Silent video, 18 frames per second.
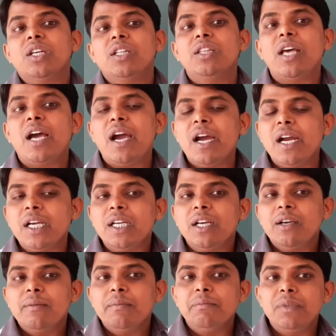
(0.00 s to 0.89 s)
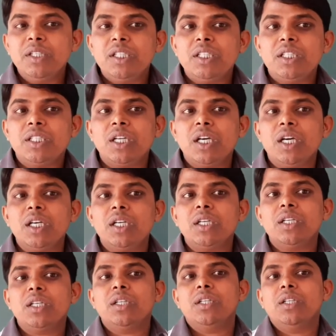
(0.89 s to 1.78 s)
that
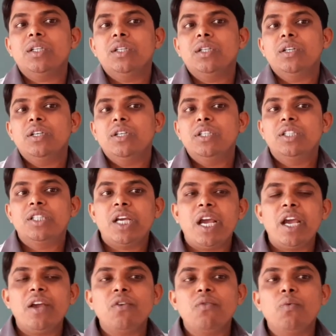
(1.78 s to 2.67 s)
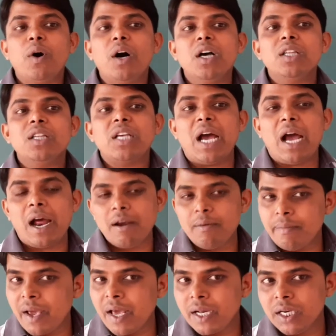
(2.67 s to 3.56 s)
Mr. Chang was
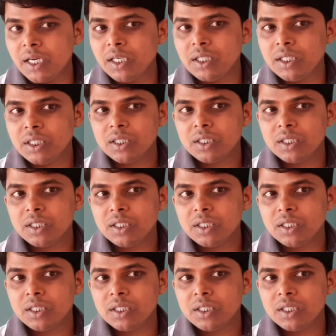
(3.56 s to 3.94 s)
unmarried